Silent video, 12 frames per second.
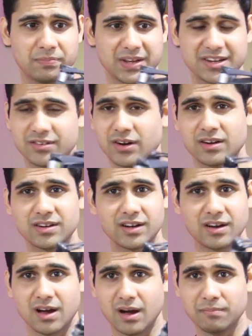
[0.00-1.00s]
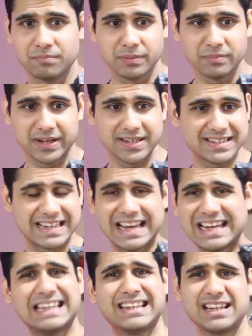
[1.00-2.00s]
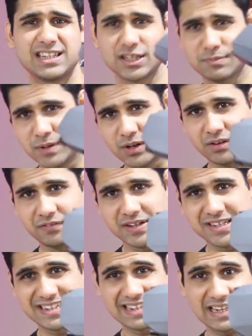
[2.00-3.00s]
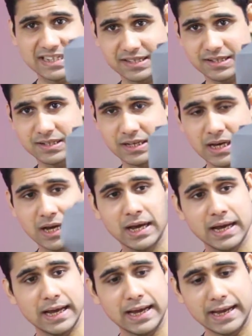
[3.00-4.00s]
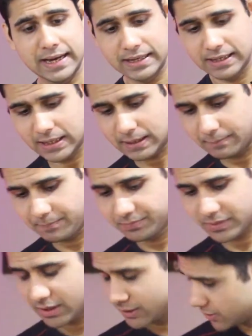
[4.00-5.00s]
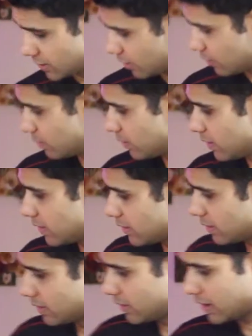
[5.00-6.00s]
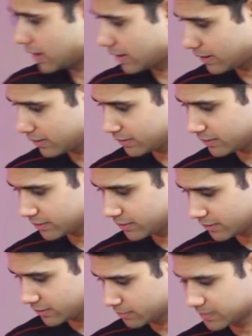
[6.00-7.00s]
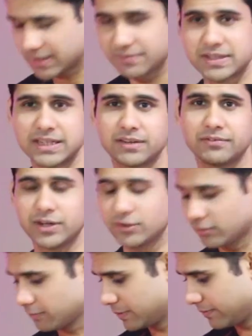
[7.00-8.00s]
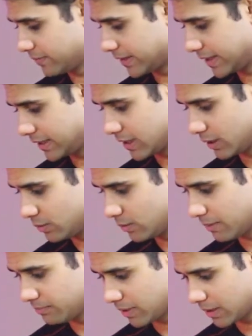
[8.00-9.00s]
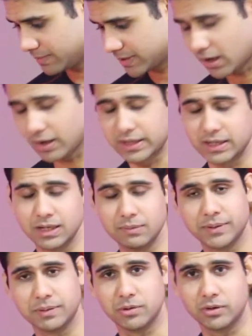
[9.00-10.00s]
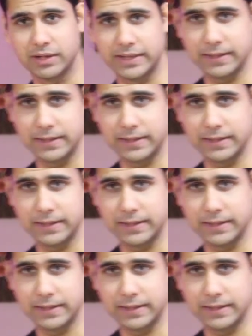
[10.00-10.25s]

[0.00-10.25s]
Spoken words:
It's not gonna compromise anything just because of its size. And so you must have seen the videos of me flying. Now I'll be talking a little bit about